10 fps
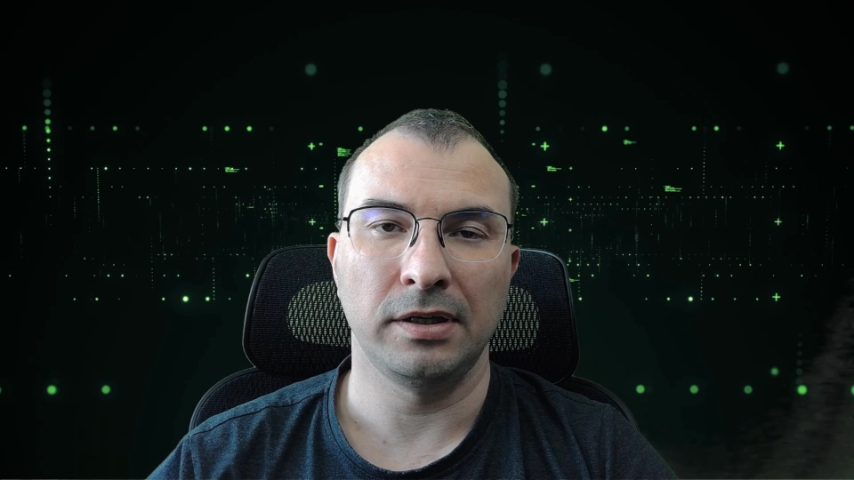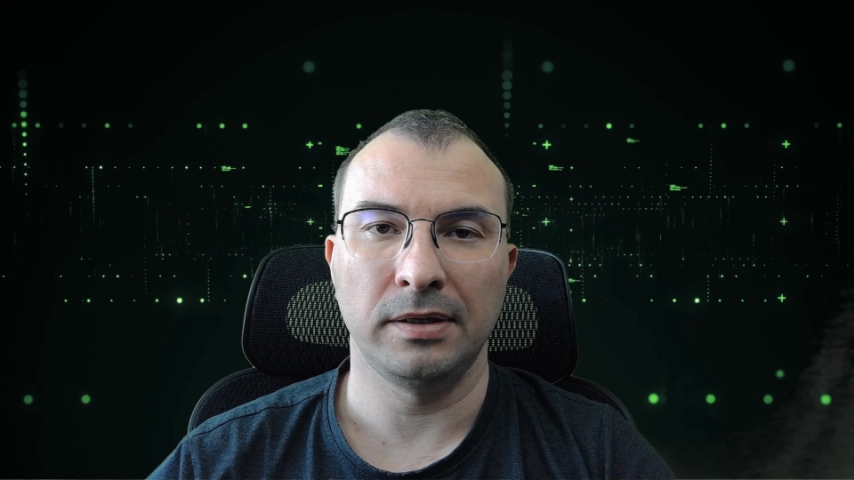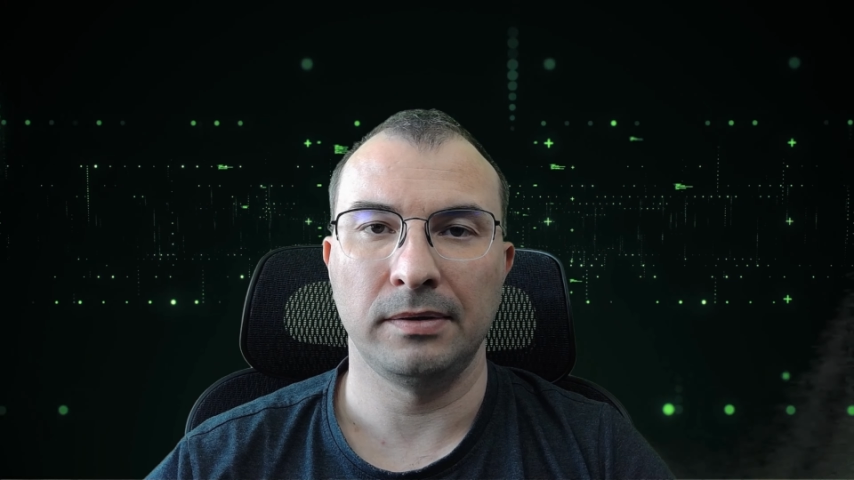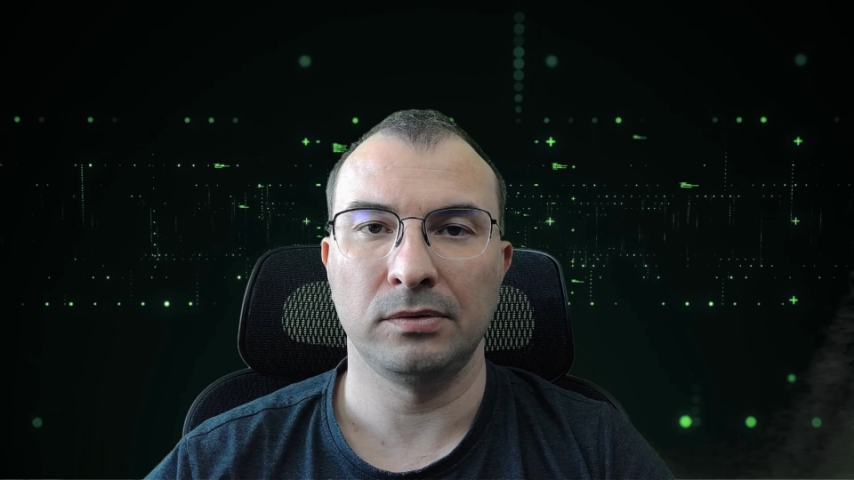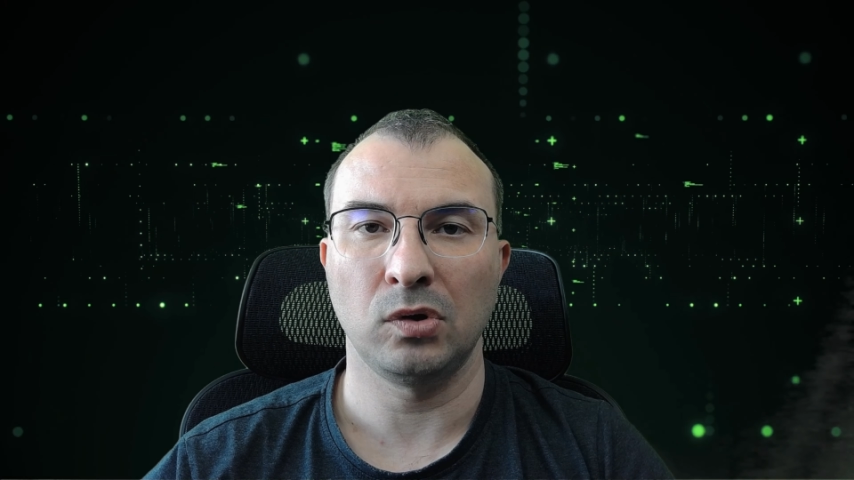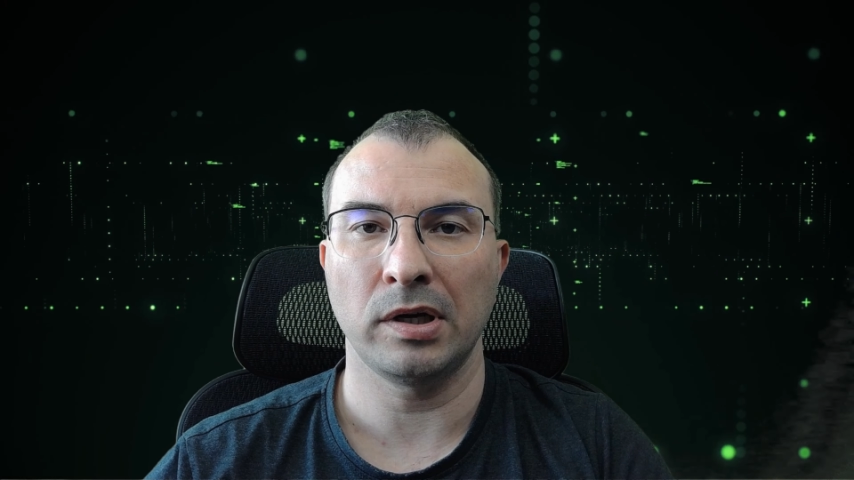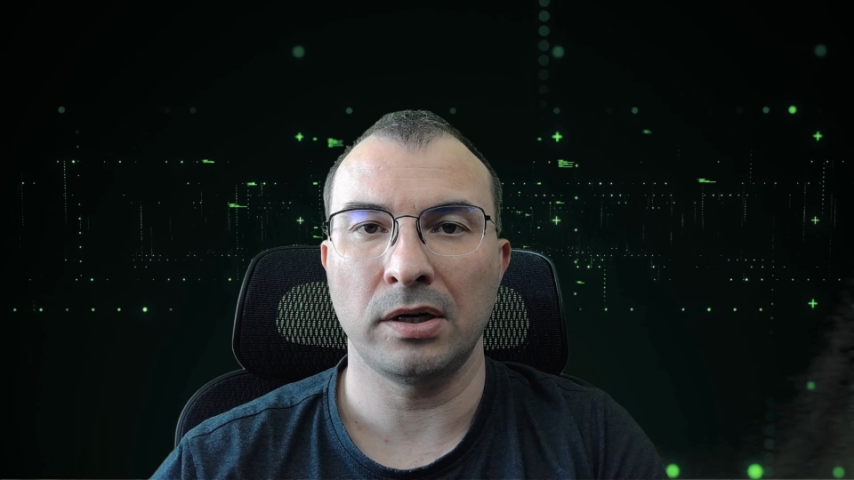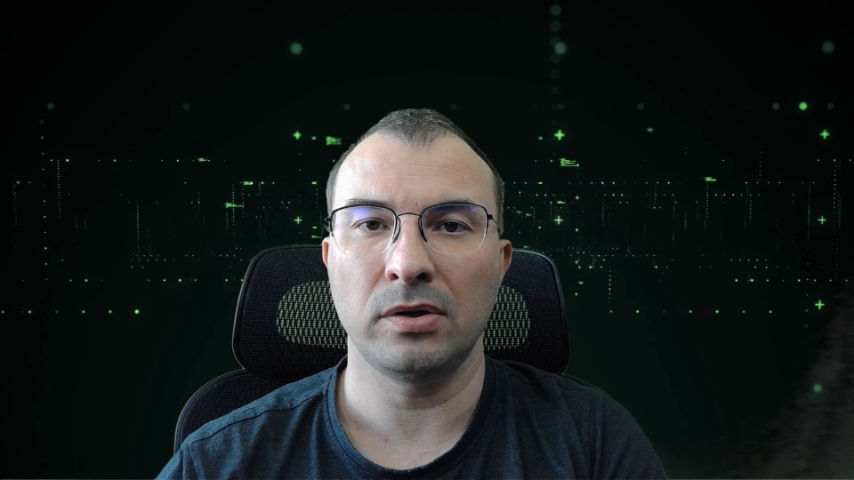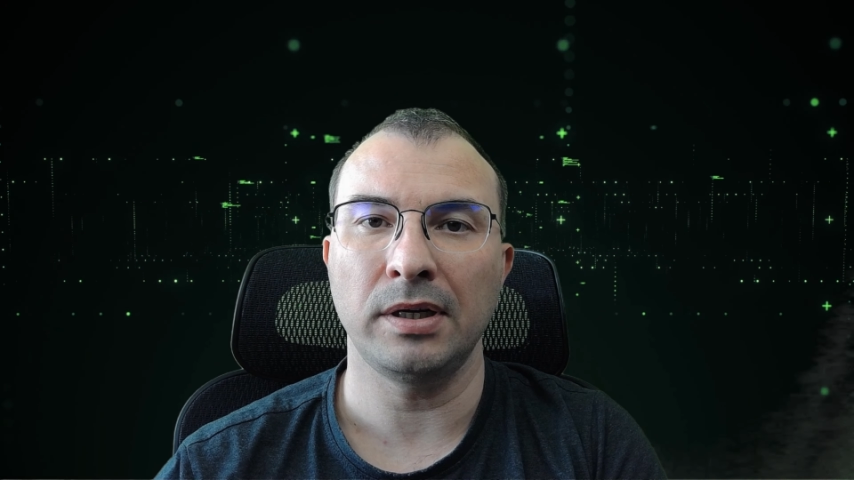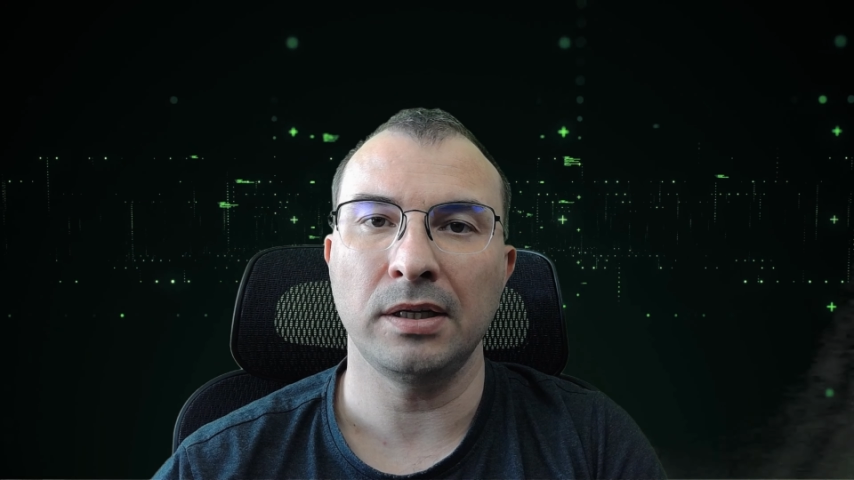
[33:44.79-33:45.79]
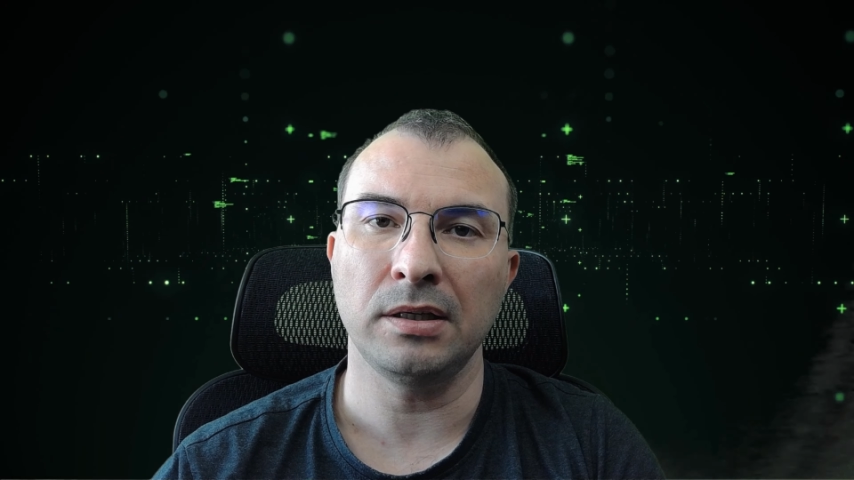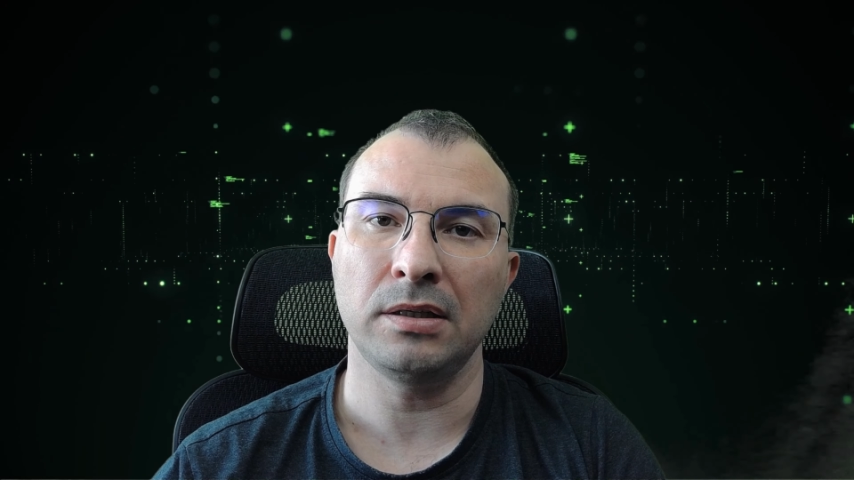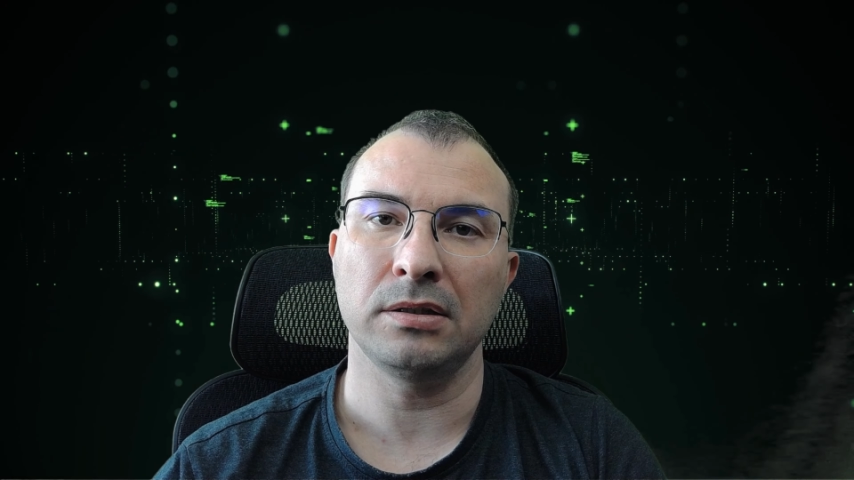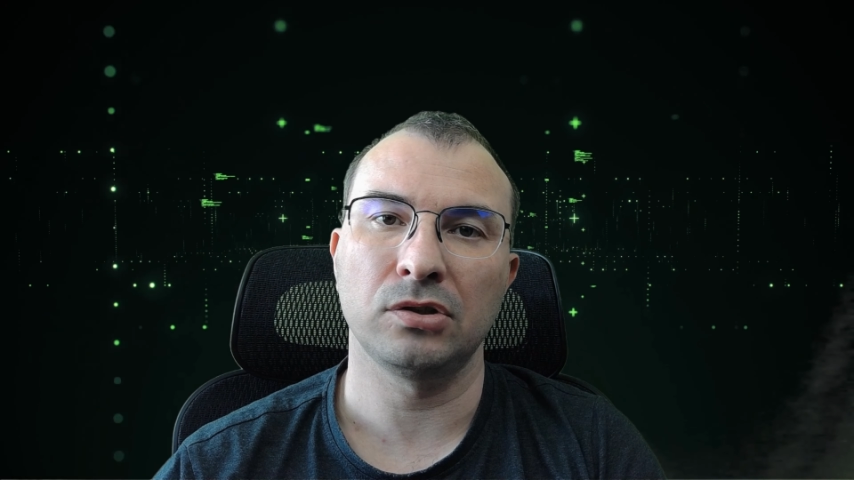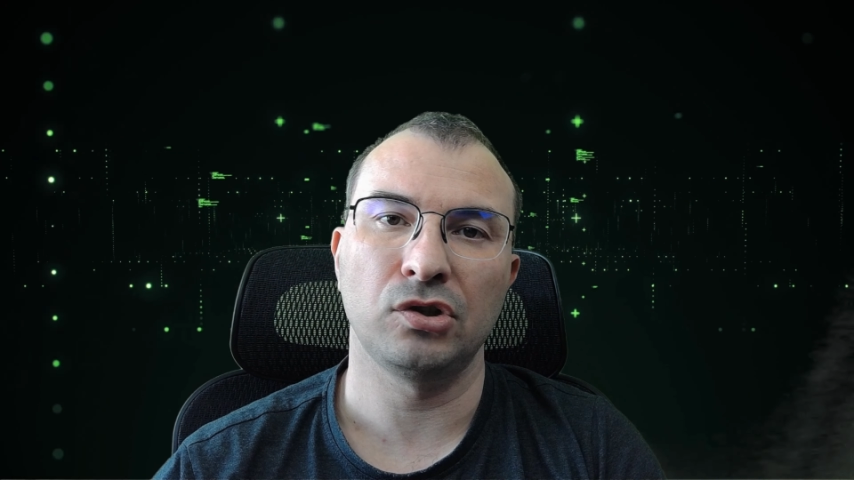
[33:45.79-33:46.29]
a Docker
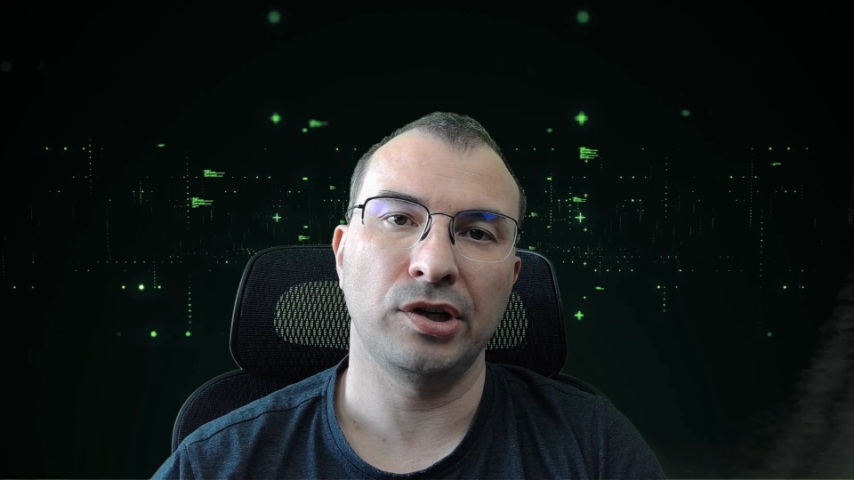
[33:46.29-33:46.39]
runner,